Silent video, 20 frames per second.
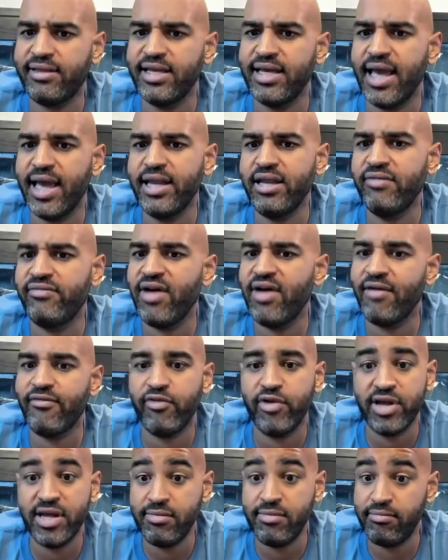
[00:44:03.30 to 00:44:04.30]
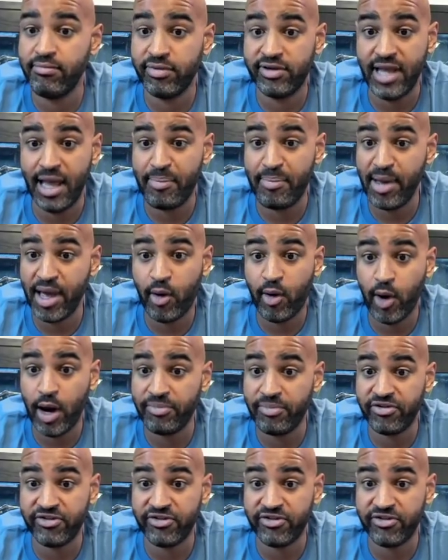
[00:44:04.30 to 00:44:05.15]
the end of every Tampa Bay Aquarium